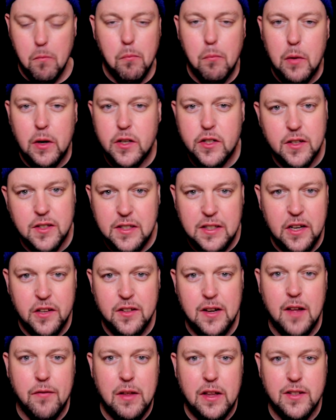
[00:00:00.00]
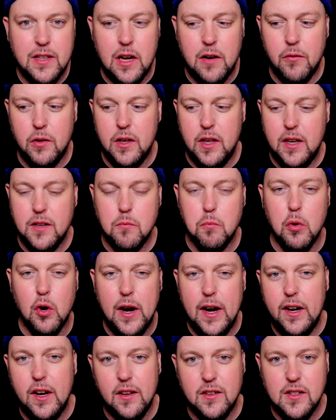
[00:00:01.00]
But it's just he doesn't have that side of it. His
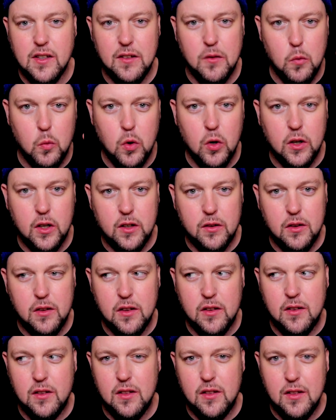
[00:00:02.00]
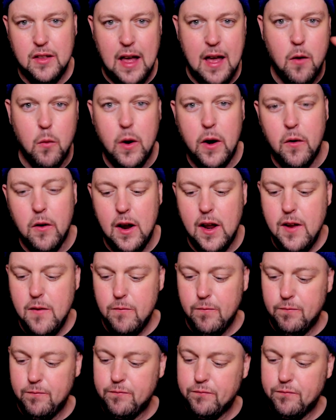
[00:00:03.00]
brain doesn't work that way, right?